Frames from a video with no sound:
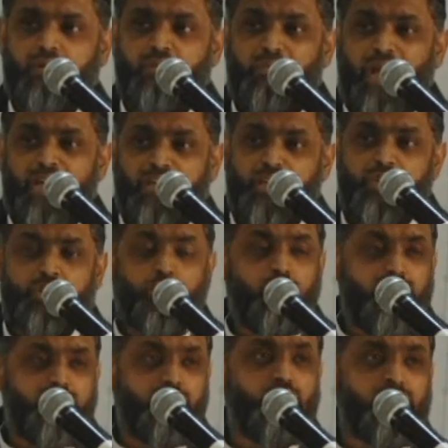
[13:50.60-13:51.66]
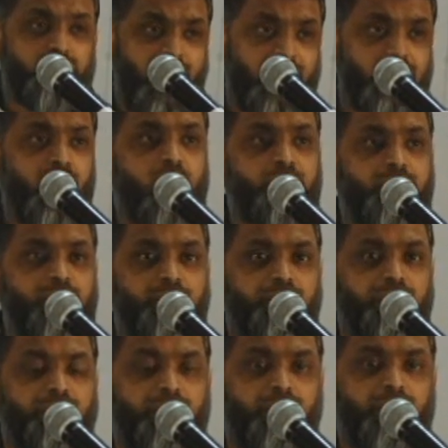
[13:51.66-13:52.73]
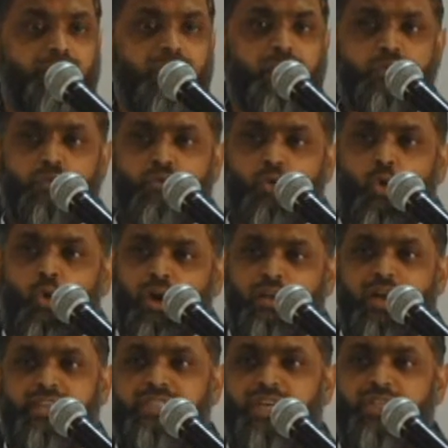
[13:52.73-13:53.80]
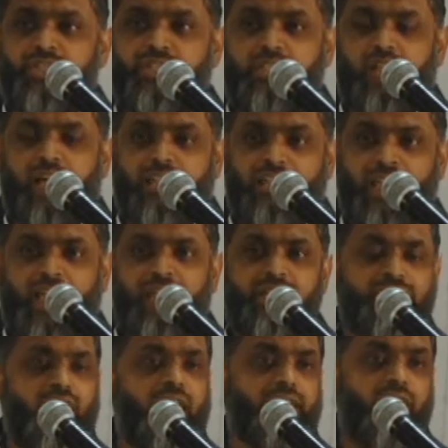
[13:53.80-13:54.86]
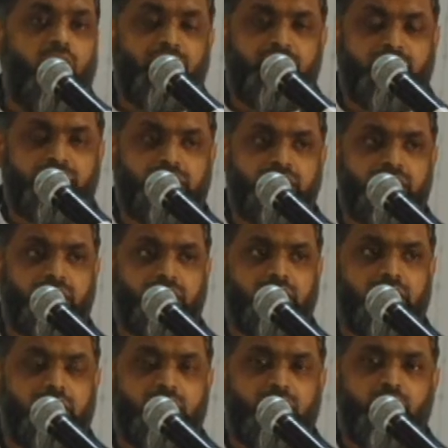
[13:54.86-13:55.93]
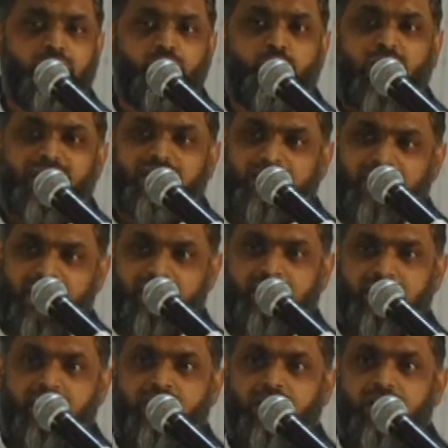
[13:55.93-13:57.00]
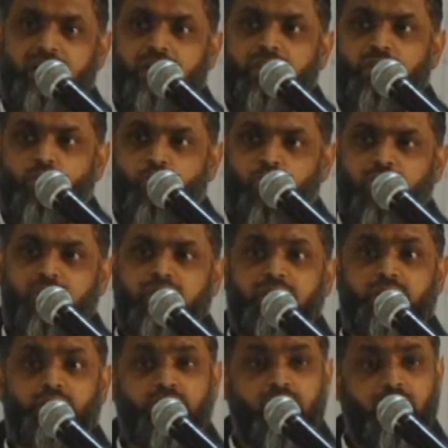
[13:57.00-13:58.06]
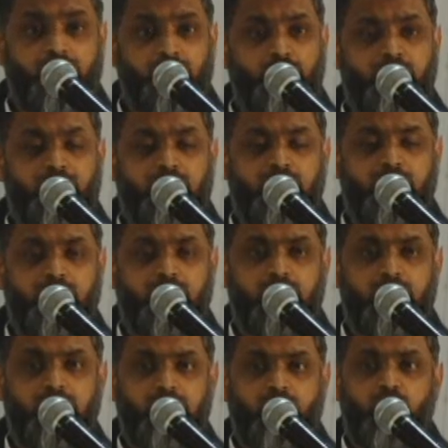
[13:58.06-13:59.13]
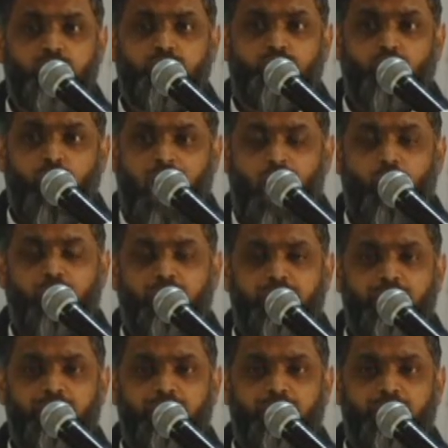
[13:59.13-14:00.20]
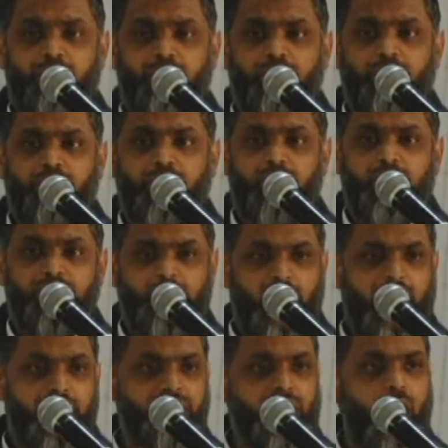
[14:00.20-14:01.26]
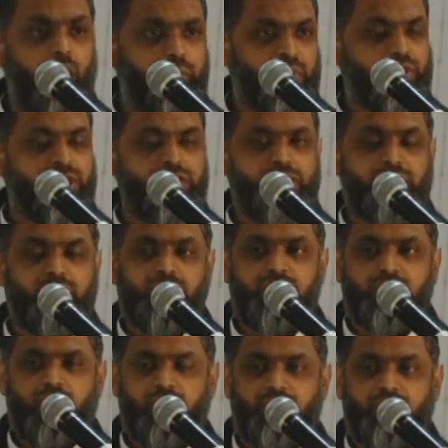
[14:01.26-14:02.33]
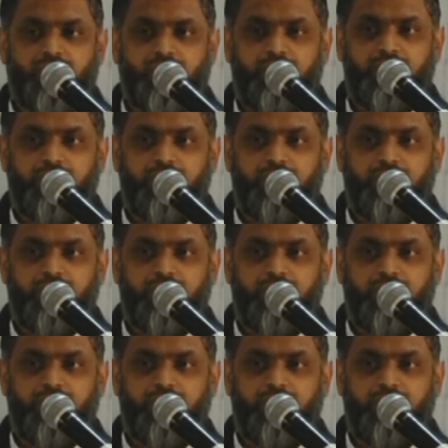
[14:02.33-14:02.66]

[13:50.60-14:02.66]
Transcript: Making sure that you stand up through organizations like CAGE and others to assist the work that we are doing to help change our position in this country.